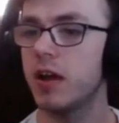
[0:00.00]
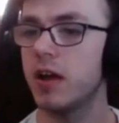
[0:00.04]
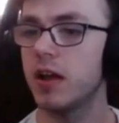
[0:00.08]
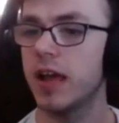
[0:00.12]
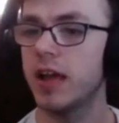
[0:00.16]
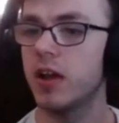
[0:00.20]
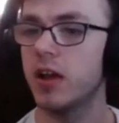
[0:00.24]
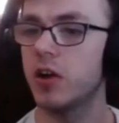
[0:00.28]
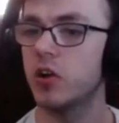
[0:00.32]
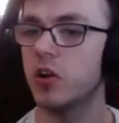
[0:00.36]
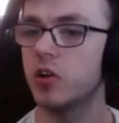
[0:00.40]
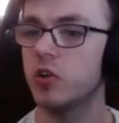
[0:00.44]

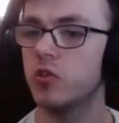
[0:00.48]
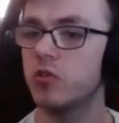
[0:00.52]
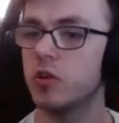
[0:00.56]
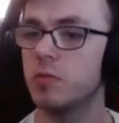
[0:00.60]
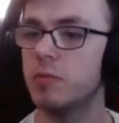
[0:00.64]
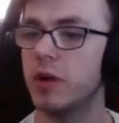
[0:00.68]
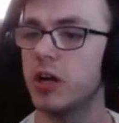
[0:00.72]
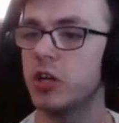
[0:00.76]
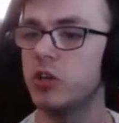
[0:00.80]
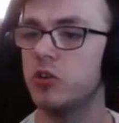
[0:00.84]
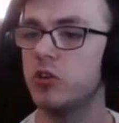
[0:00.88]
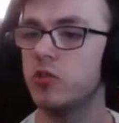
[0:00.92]
800
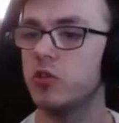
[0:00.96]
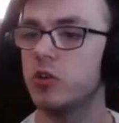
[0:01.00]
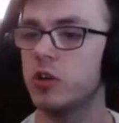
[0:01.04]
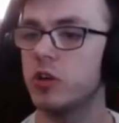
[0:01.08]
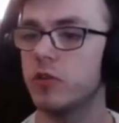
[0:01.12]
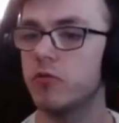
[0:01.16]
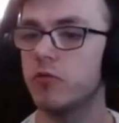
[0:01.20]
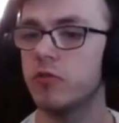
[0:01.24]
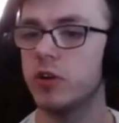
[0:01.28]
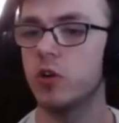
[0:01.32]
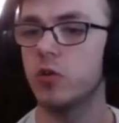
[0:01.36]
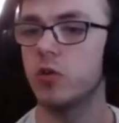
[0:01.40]
magic
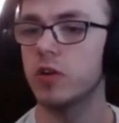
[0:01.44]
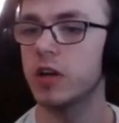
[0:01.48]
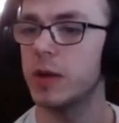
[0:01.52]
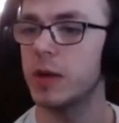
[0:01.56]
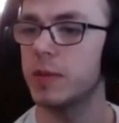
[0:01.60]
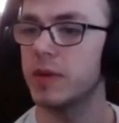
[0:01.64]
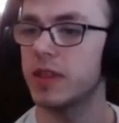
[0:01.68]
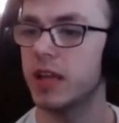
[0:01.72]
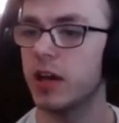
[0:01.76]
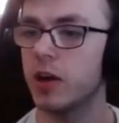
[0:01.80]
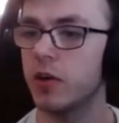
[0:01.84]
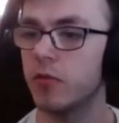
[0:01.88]
recovery, don't care about
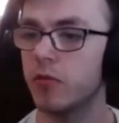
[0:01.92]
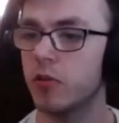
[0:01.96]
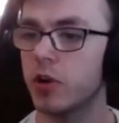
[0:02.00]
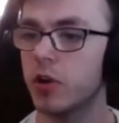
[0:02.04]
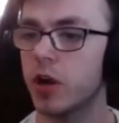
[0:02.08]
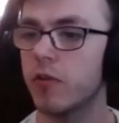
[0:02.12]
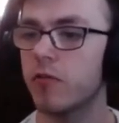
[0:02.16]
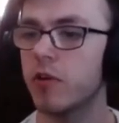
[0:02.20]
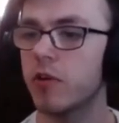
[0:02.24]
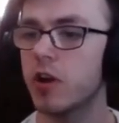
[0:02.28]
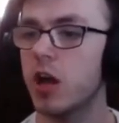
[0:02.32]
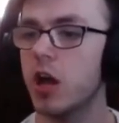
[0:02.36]
the health
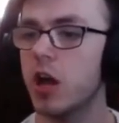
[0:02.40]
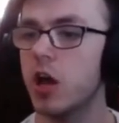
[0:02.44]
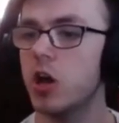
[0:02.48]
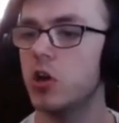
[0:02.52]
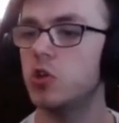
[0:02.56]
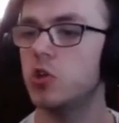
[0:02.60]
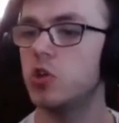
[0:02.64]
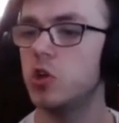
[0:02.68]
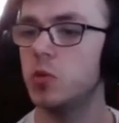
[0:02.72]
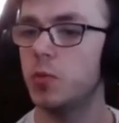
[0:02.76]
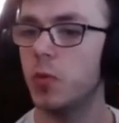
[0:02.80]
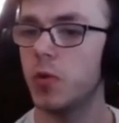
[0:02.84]
recovery,
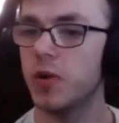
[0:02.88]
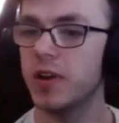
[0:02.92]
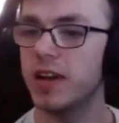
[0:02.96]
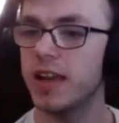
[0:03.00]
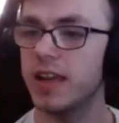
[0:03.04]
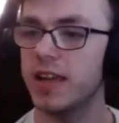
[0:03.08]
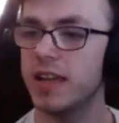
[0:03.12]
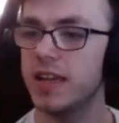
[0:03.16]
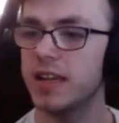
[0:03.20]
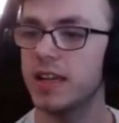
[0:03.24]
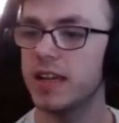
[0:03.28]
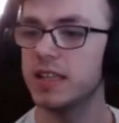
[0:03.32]

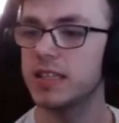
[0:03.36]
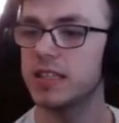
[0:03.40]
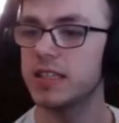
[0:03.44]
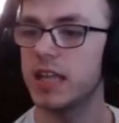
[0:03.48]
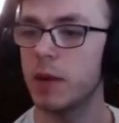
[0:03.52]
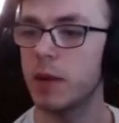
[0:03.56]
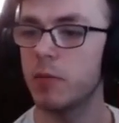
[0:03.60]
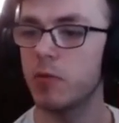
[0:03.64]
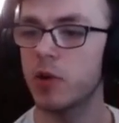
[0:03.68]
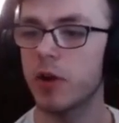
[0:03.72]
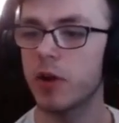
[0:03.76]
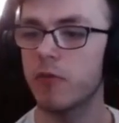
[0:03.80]
2.8k stam
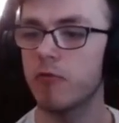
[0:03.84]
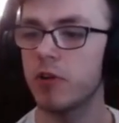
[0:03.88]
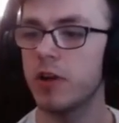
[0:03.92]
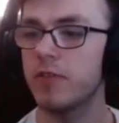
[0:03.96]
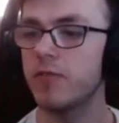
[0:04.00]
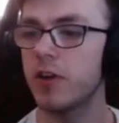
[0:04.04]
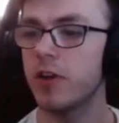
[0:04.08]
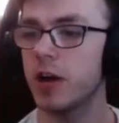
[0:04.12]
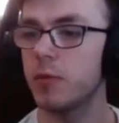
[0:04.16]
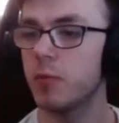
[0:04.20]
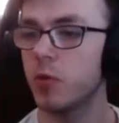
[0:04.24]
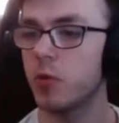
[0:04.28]
recovery,
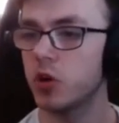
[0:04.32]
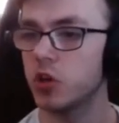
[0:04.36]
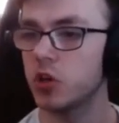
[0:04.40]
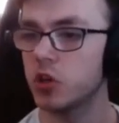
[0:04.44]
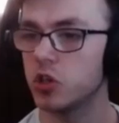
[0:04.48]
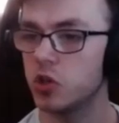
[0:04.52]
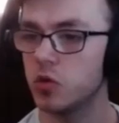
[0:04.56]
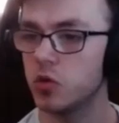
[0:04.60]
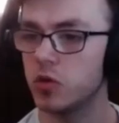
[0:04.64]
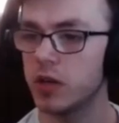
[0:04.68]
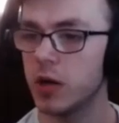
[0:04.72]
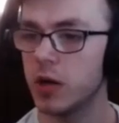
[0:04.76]

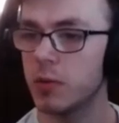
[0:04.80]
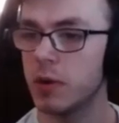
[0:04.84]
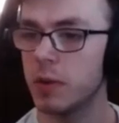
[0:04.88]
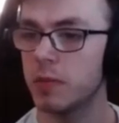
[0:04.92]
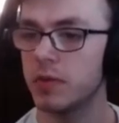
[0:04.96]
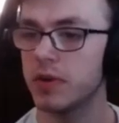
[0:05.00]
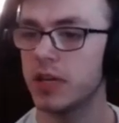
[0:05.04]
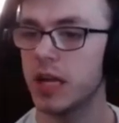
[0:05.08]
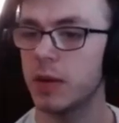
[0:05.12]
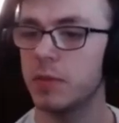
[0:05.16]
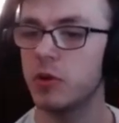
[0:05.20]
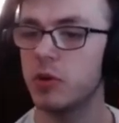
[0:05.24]
5.2k weapon
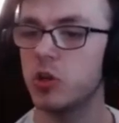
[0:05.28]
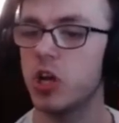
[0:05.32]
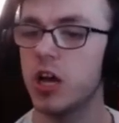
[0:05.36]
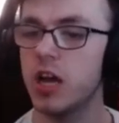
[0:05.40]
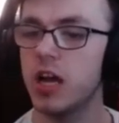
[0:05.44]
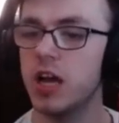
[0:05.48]
damage,